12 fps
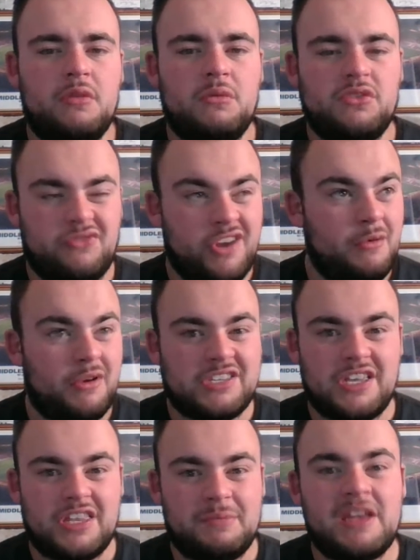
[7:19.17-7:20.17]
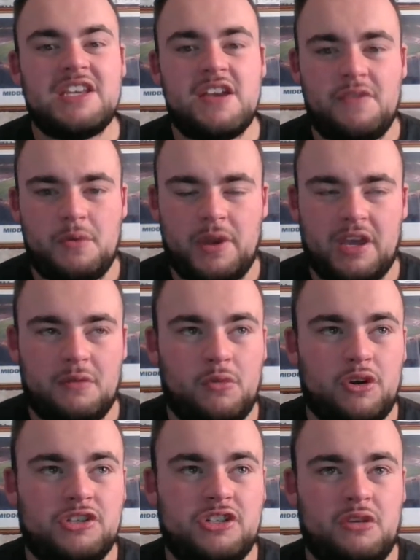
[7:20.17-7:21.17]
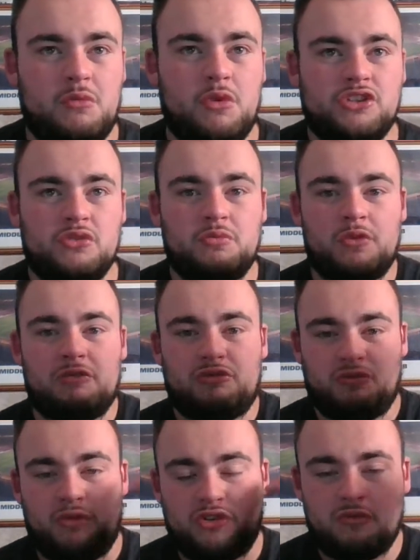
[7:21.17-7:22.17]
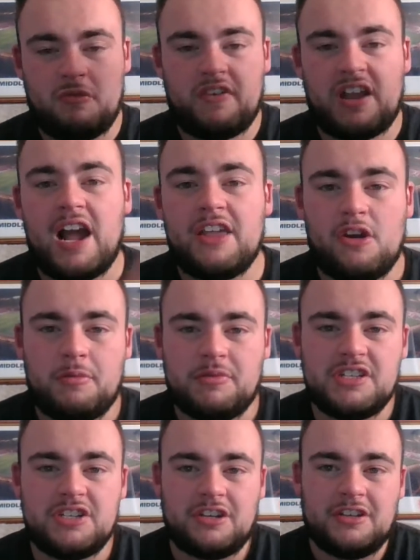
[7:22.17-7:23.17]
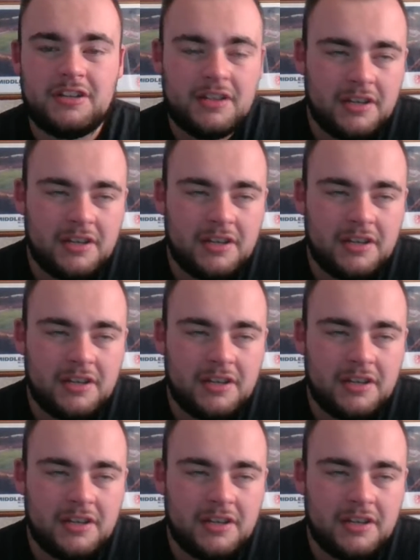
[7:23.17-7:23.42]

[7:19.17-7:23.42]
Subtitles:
would you really want to sit on the bench every week and watch some other guy in your position?